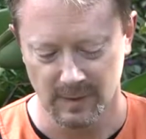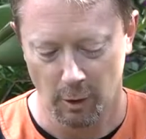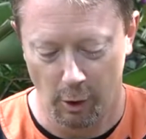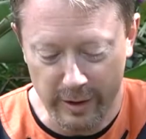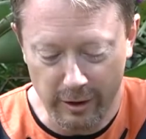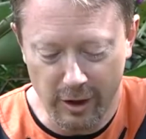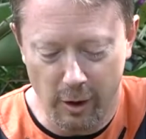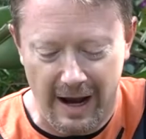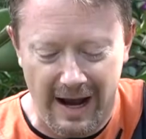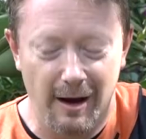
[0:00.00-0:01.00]
Or we don't
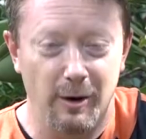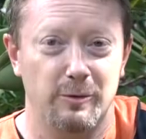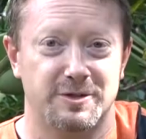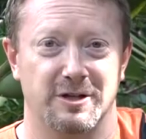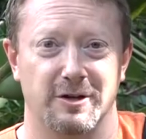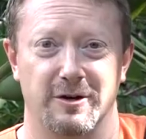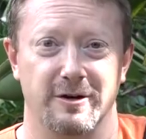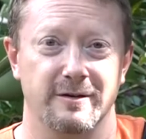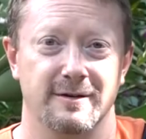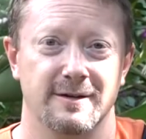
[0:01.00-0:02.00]
know how to
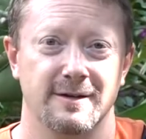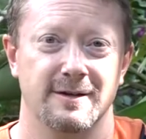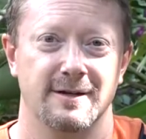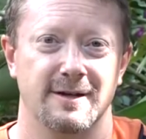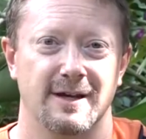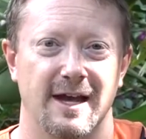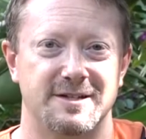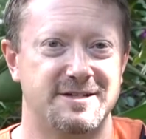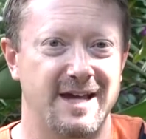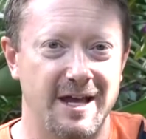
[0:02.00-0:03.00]
learn and
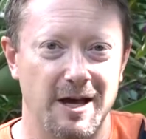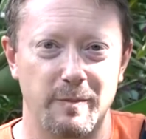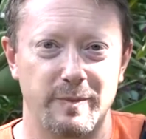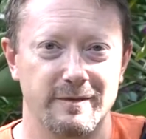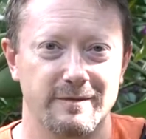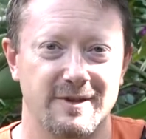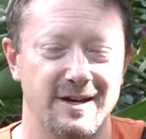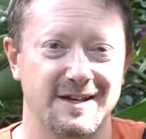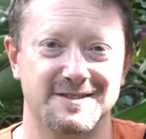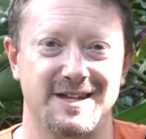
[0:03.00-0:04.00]
to take up the
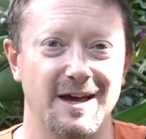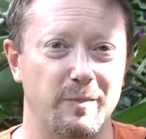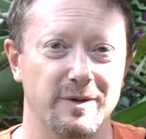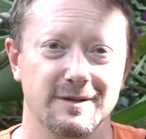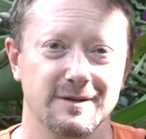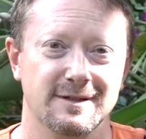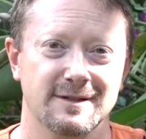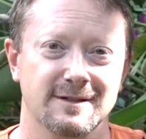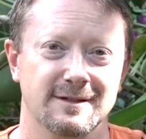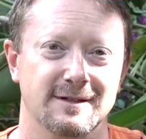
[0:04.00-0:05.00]
next step.
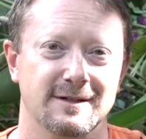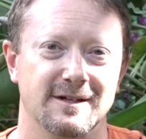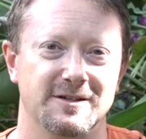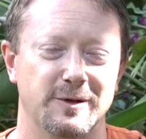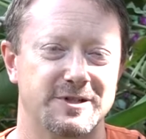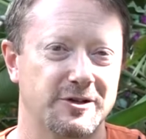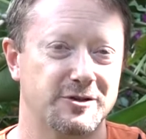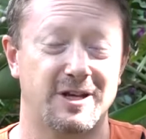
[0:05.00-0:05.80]
It's what Dr.